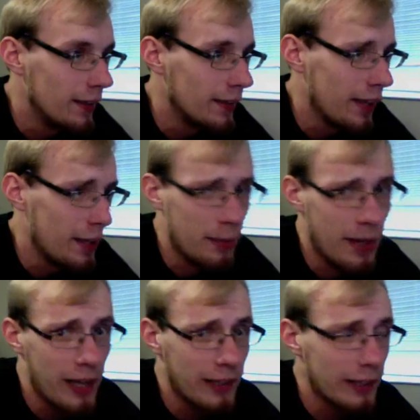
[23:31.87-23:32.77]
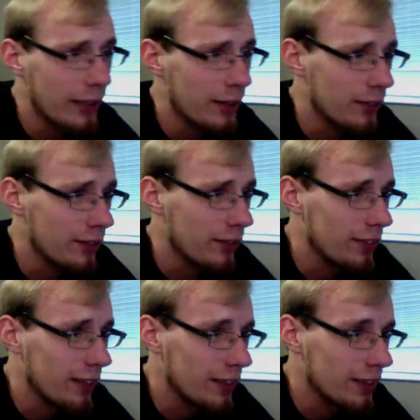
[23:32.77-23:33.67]
Not bragging, I honestly just
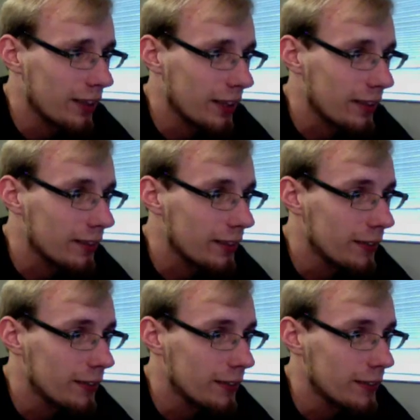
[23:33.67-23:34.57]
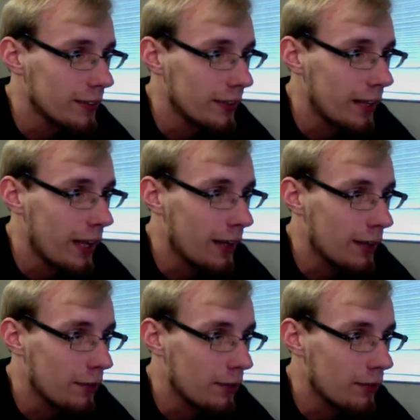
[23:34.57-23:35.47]
got lucky. And I had
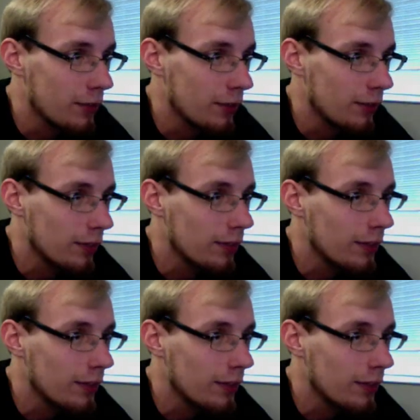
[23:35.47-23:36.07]
enough divisions.